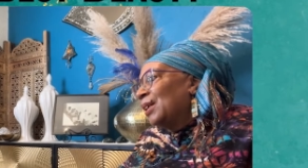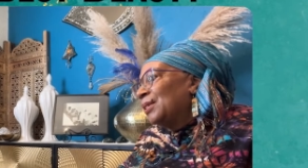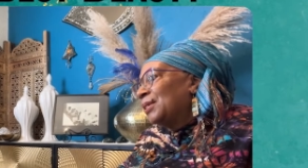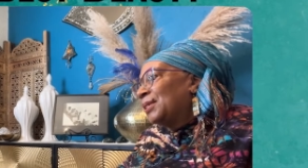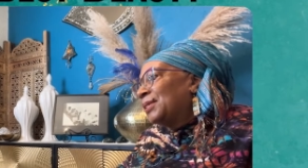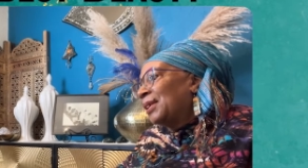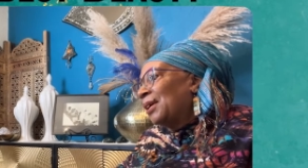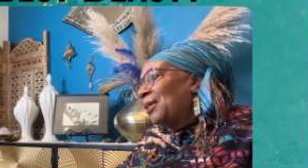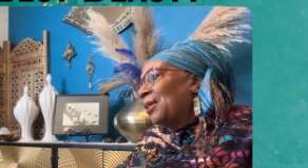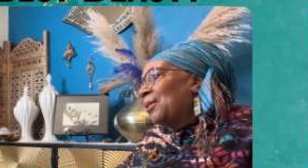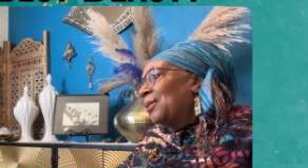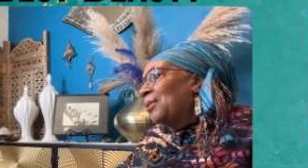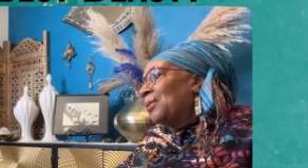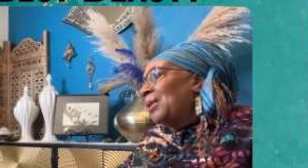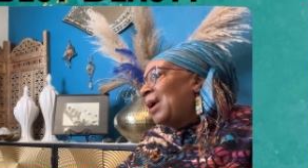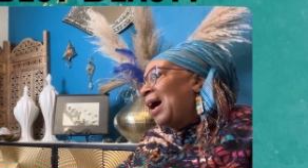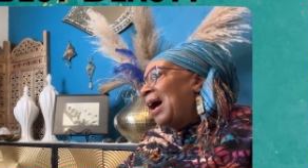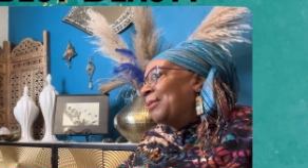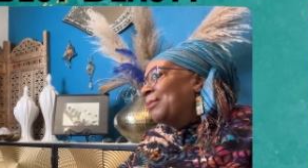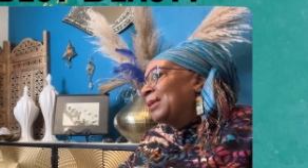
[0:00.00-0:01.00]

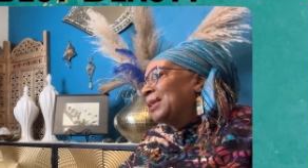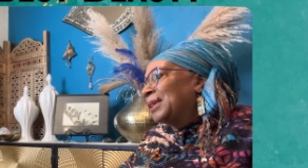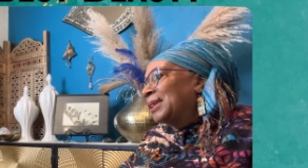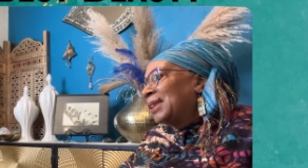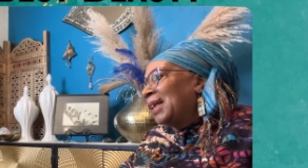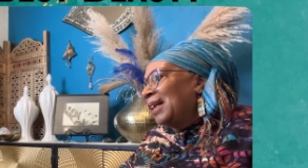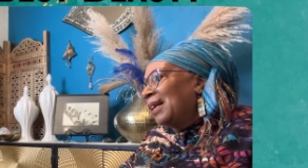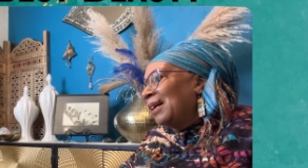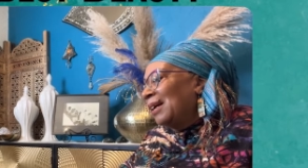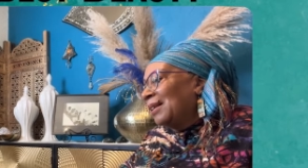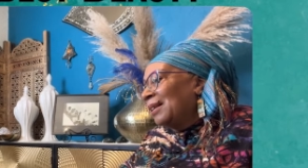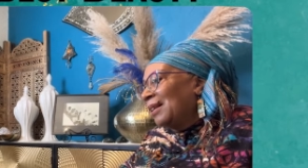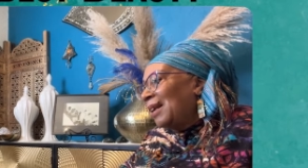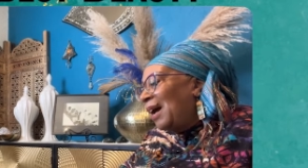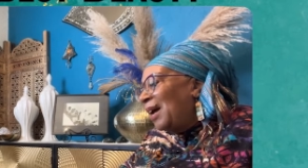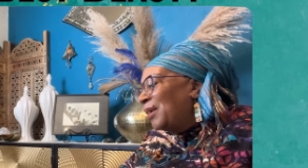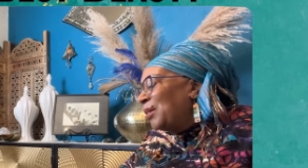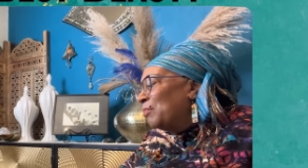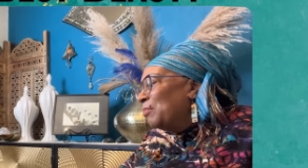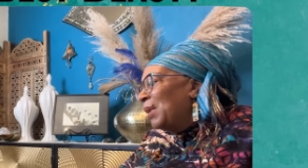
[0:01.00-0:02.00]
So I would say a
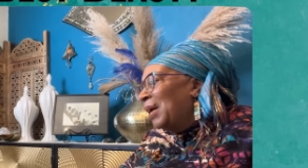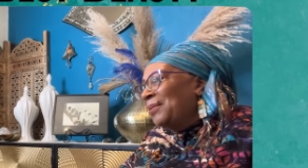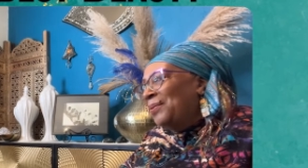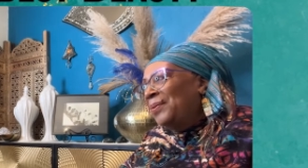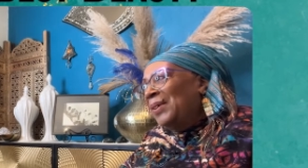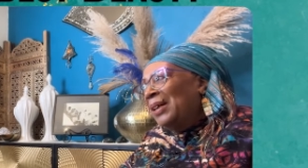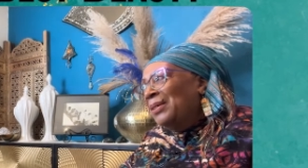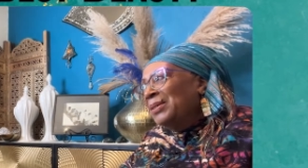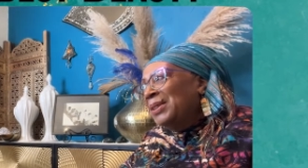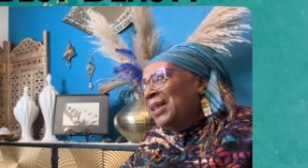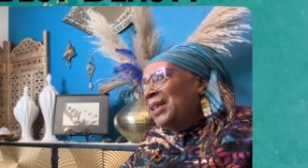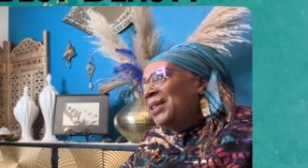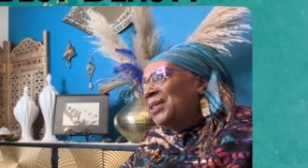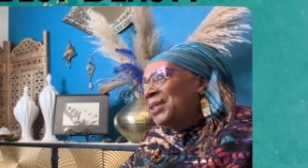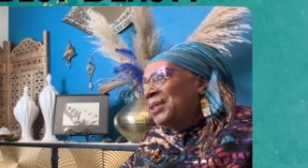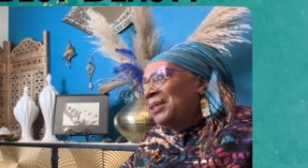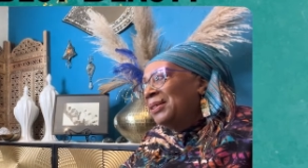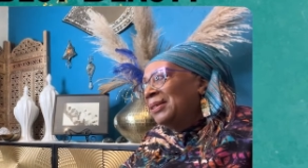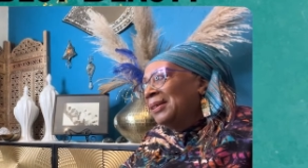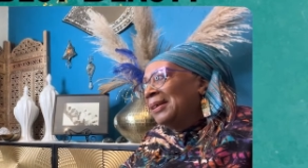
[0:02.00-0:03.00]
lot of my
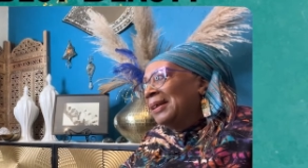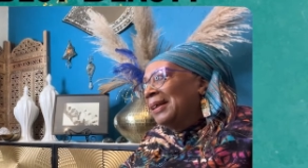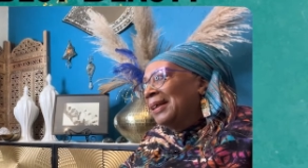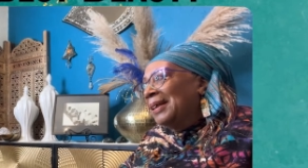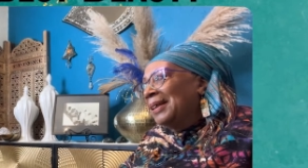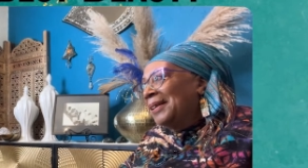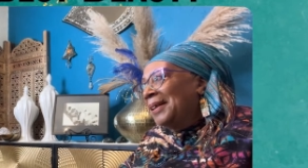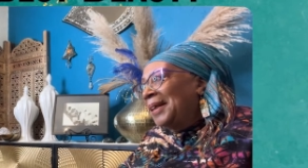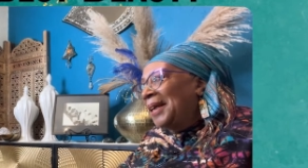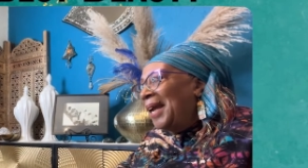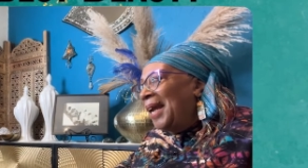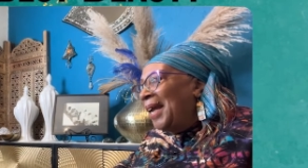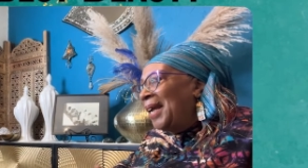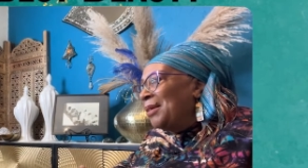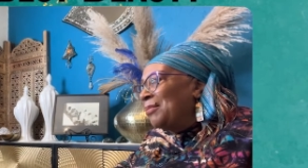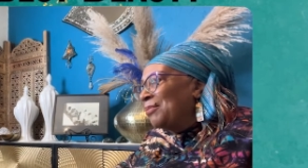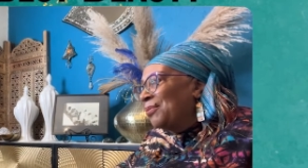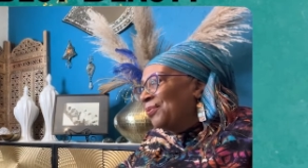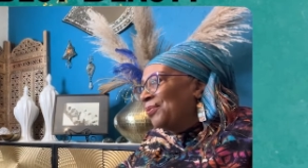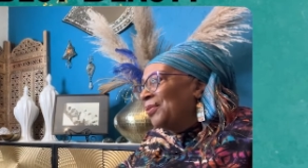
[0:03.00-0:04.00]
foundation
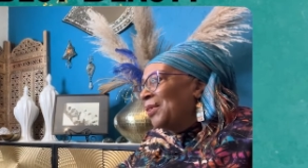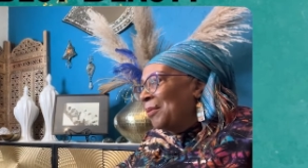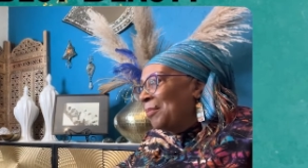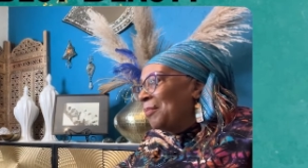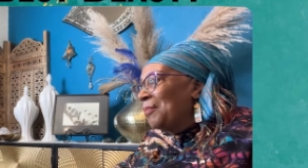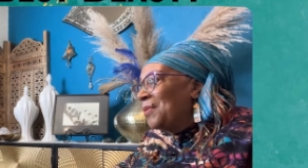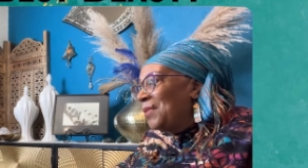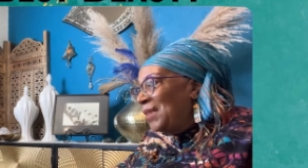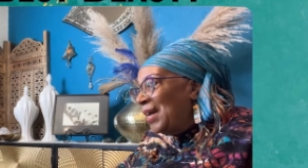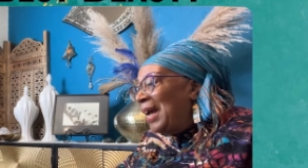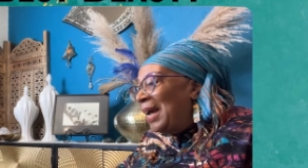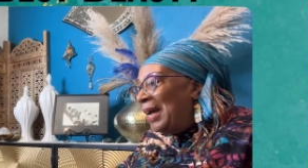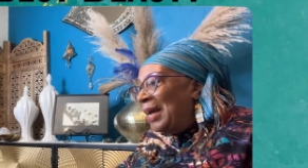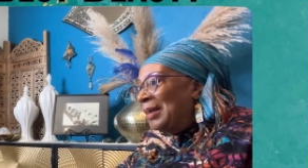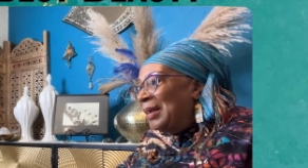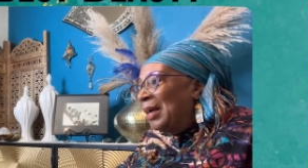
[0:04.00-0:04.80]
came from that.